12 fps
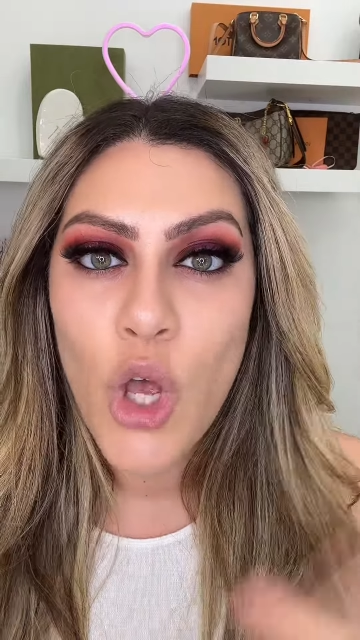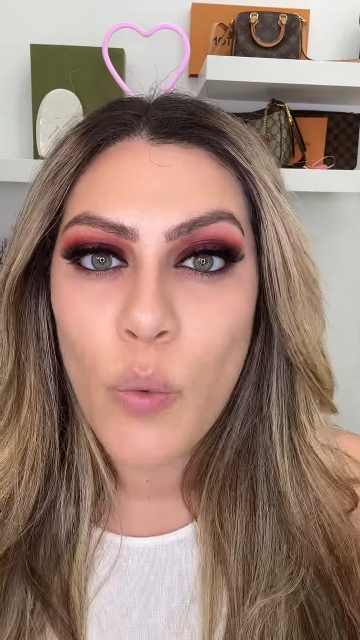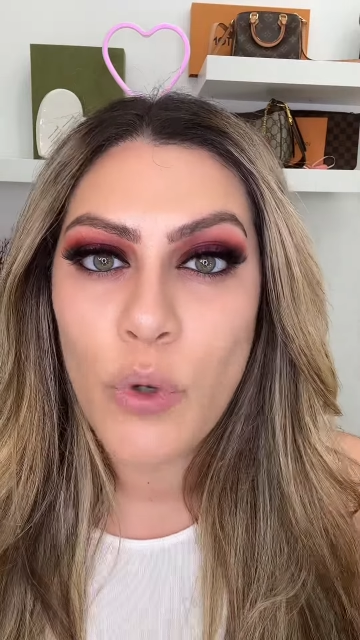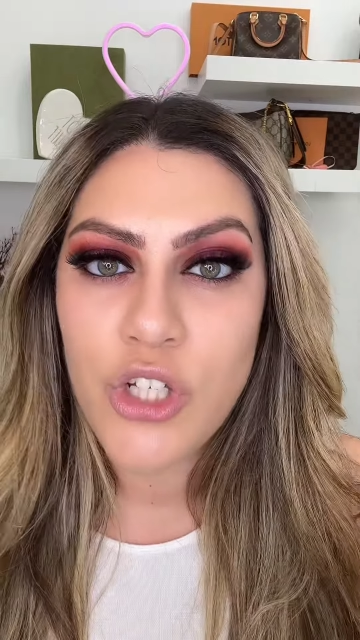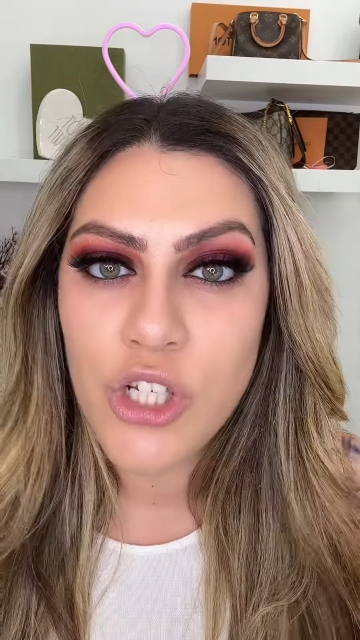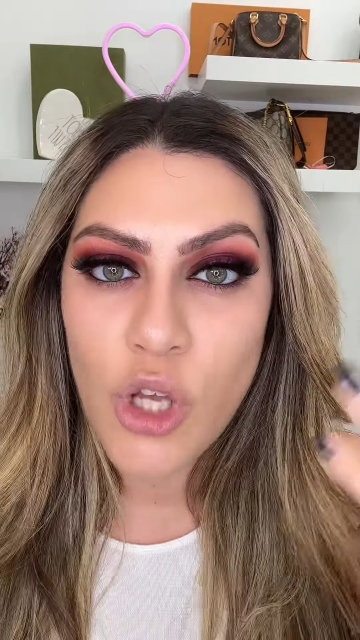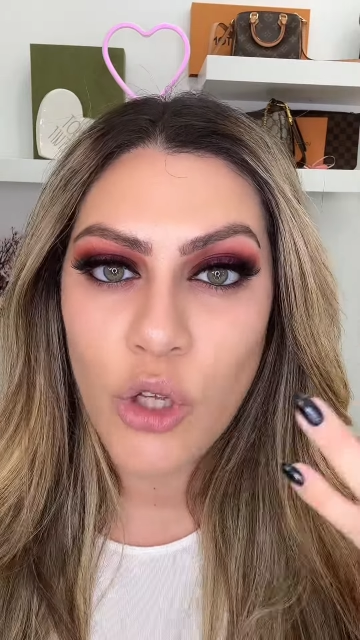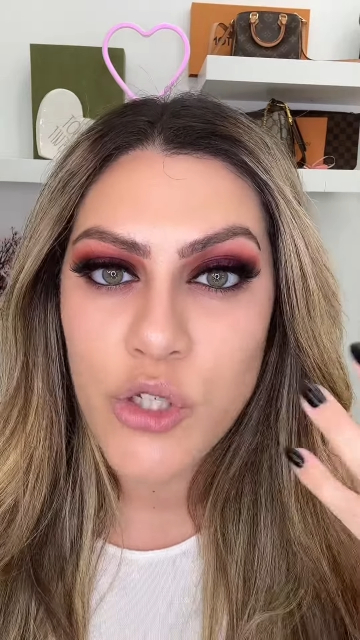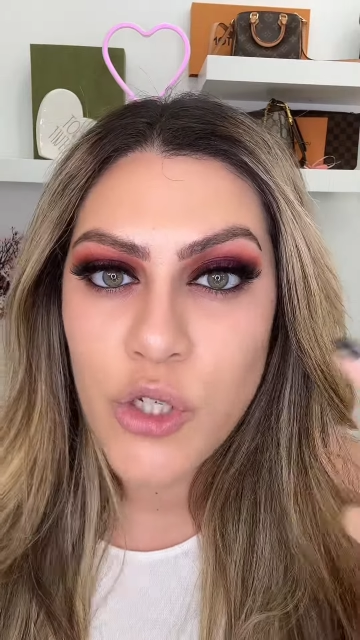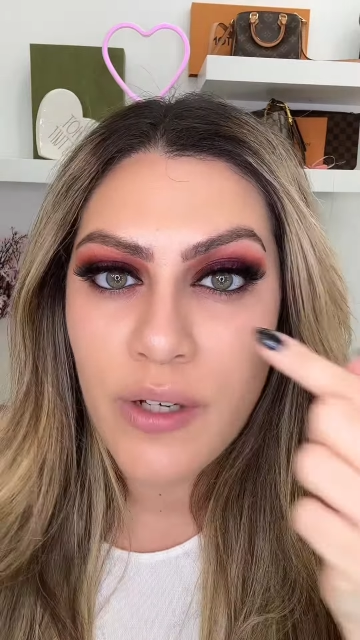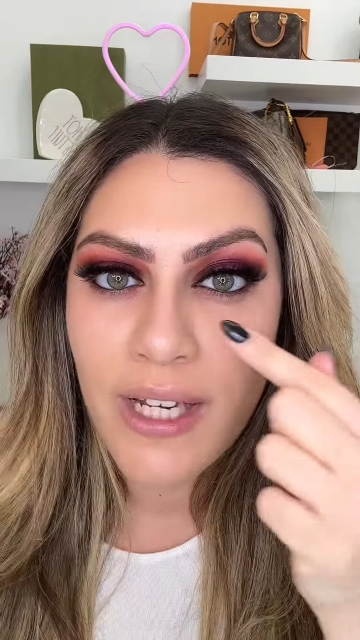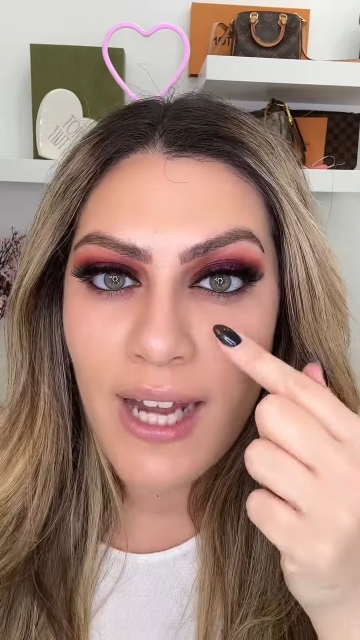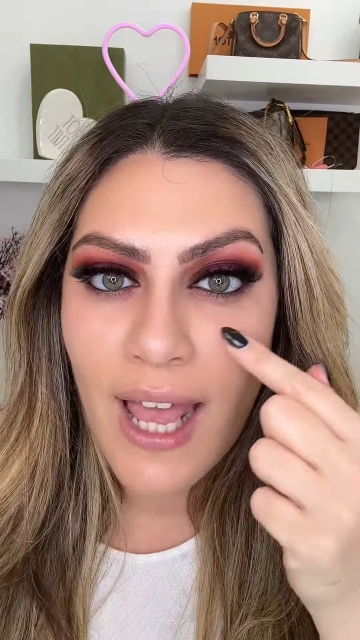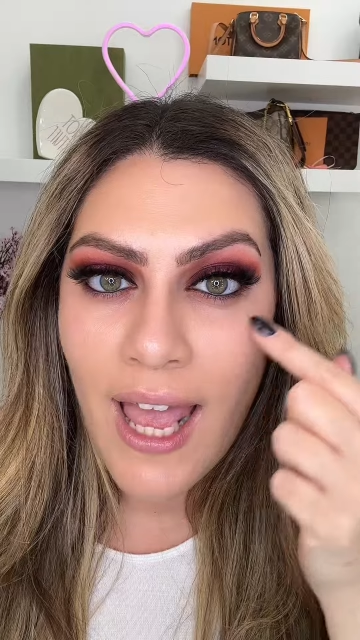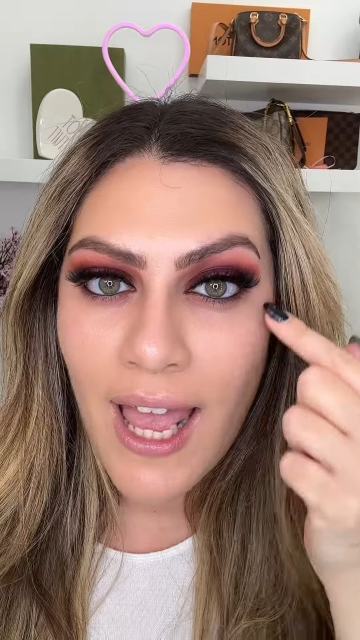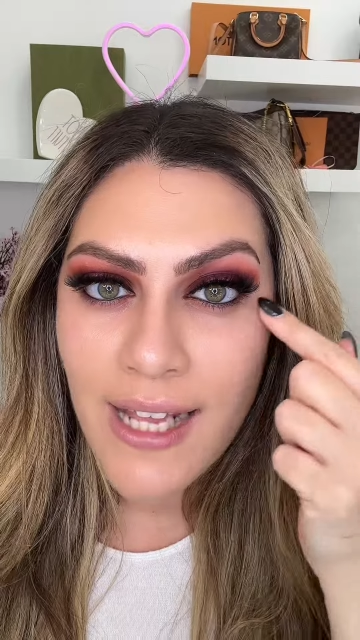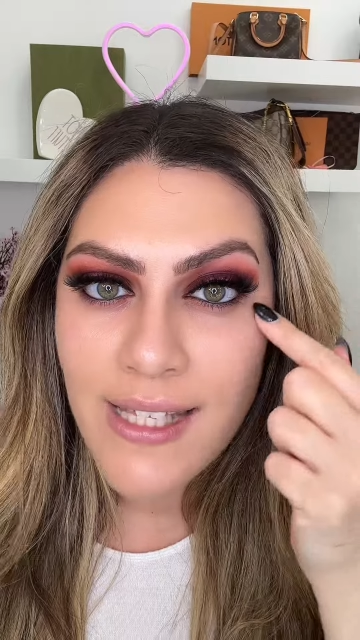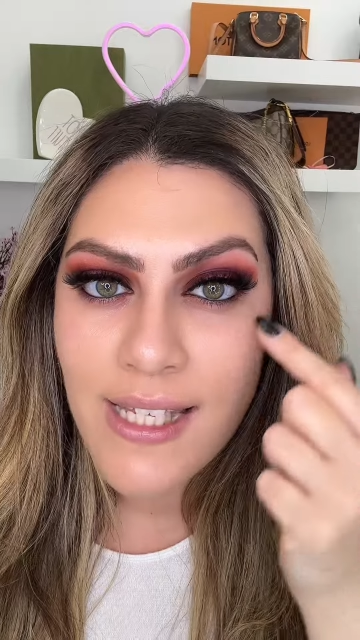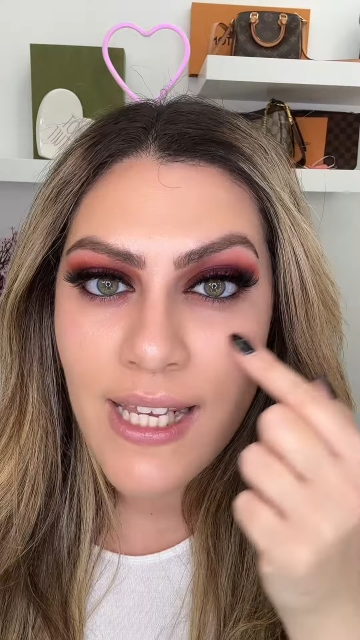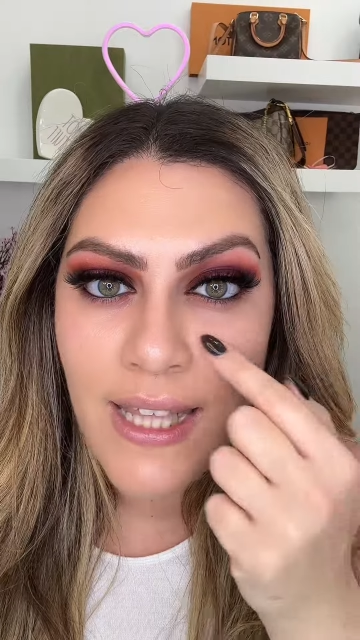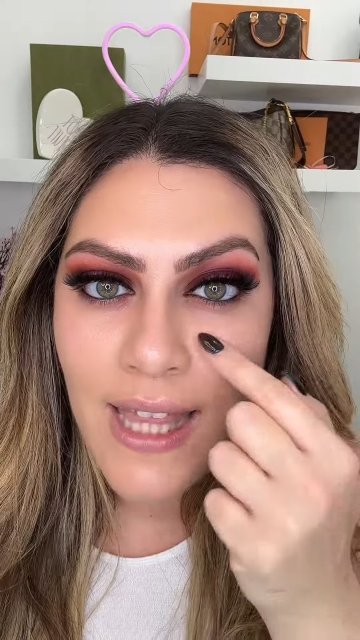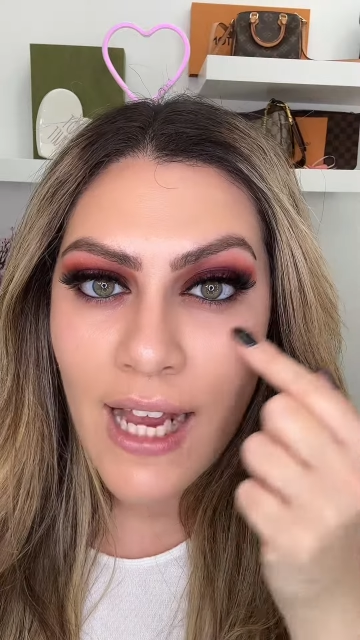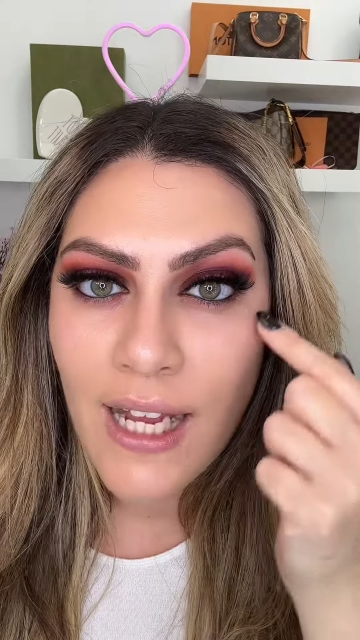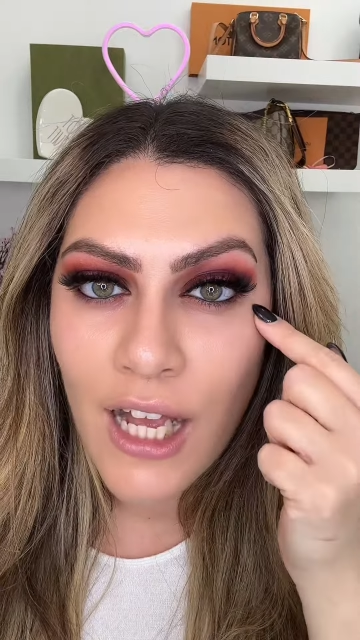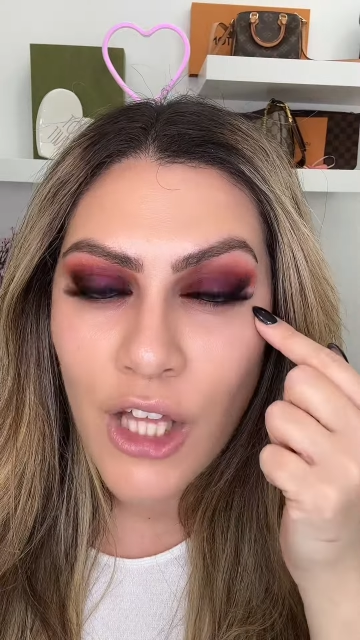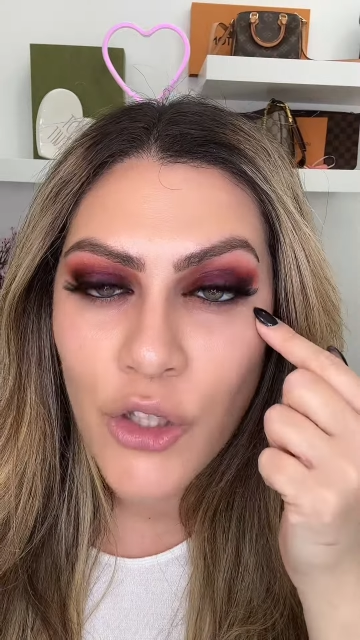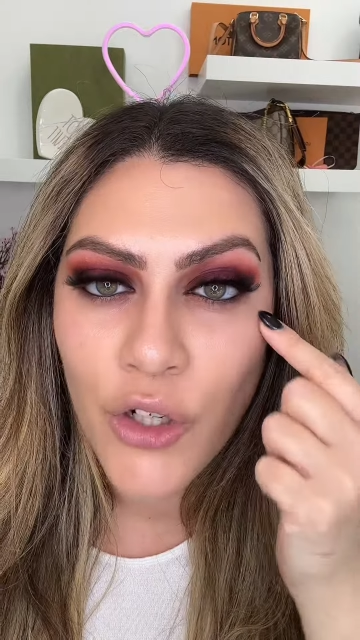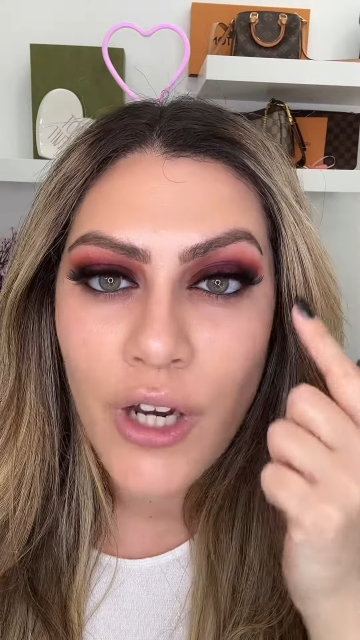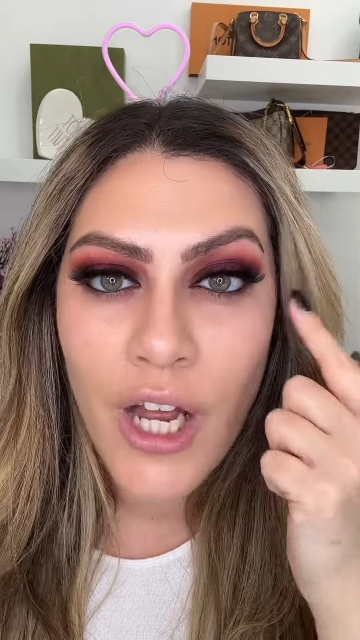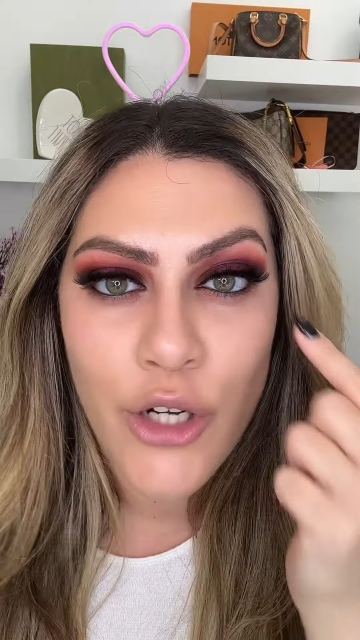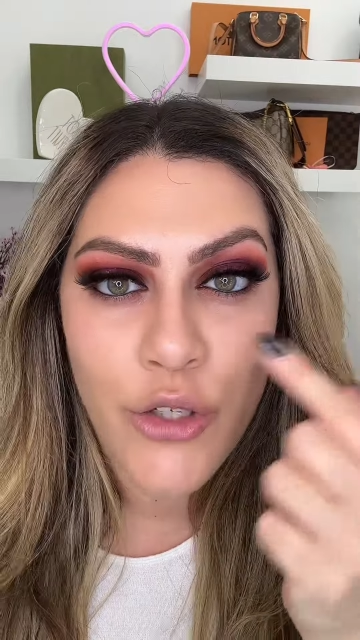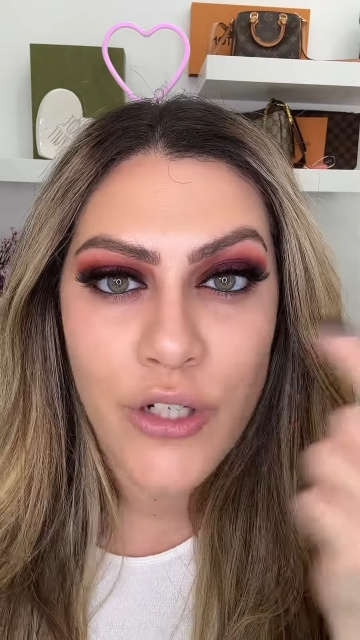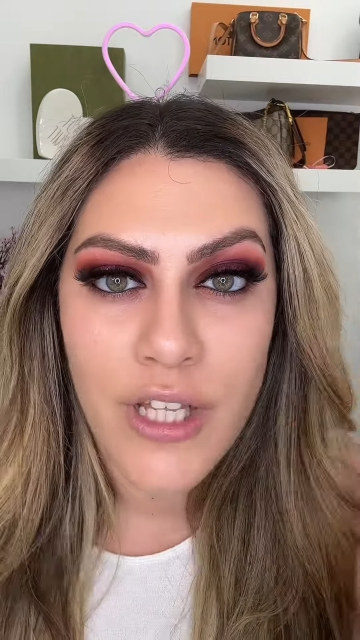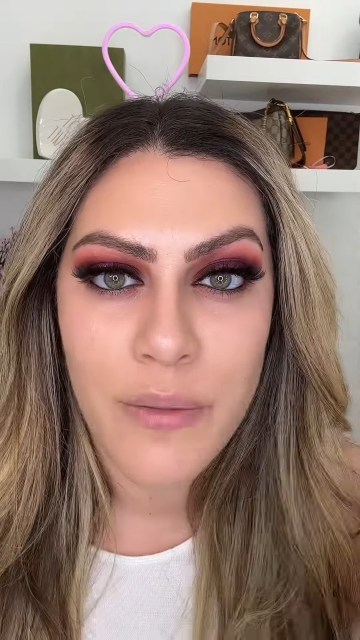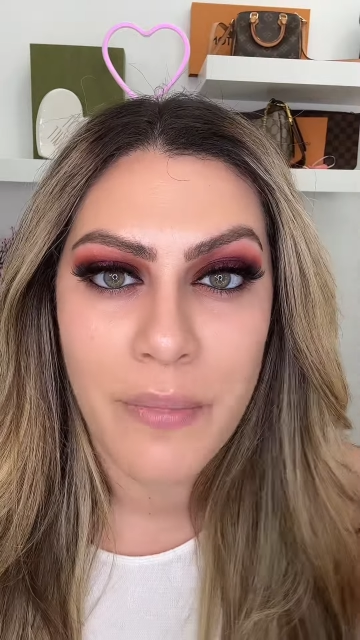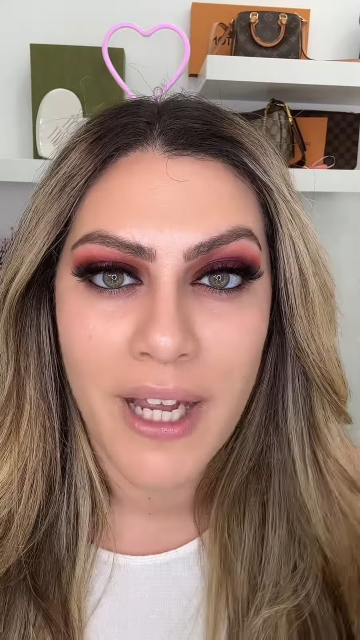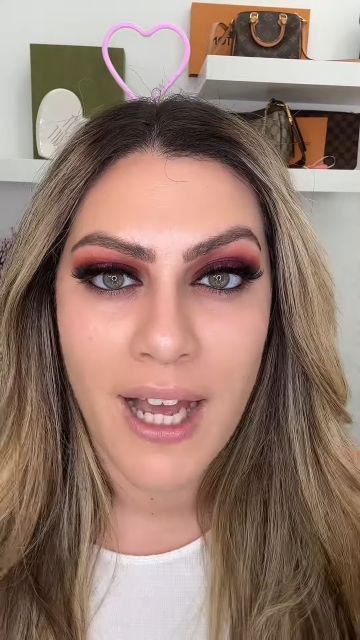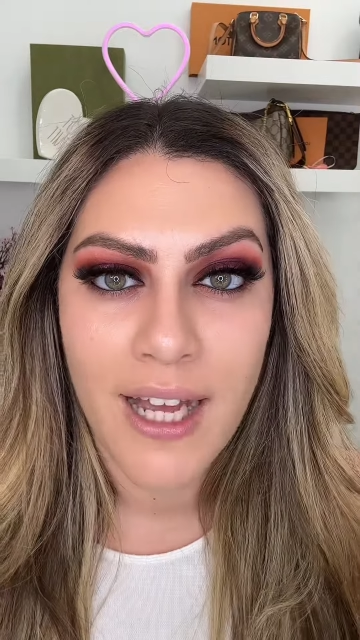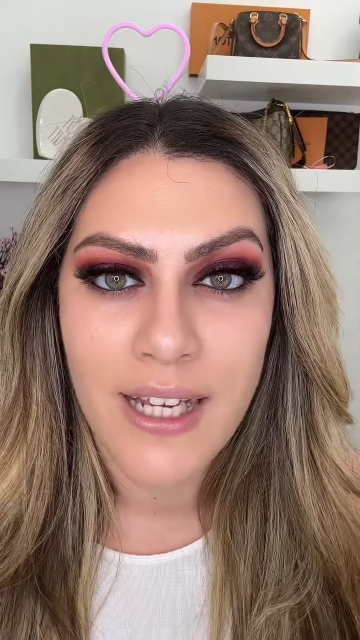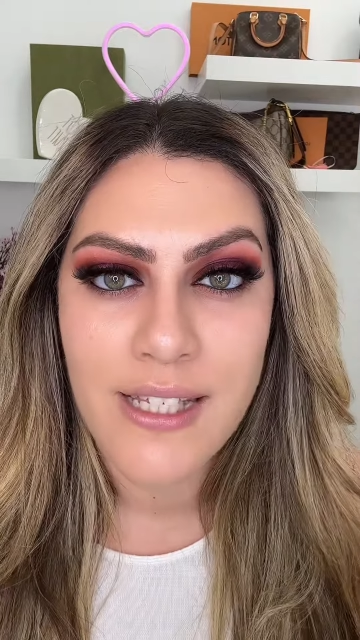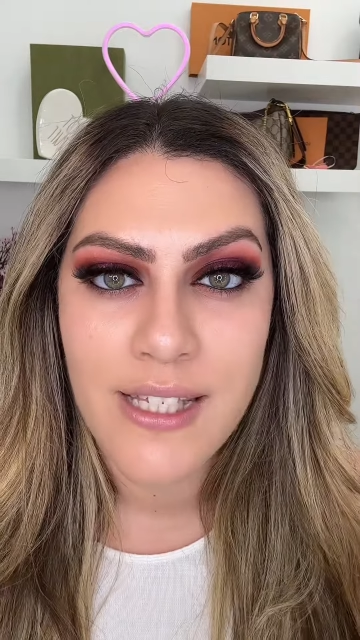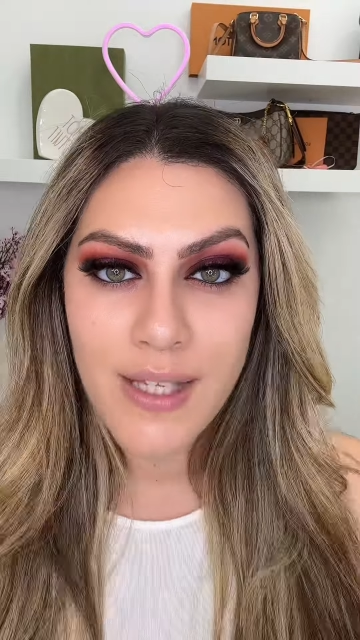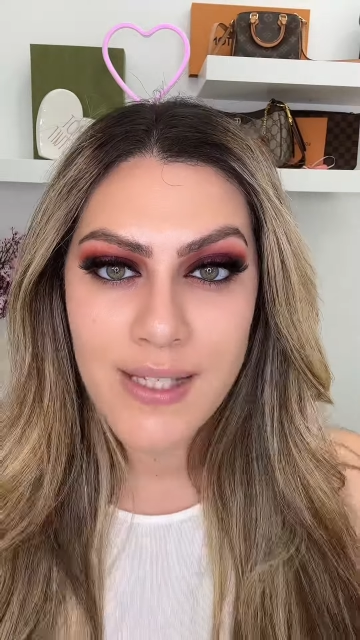which is also enhancing that color underneath my eyes.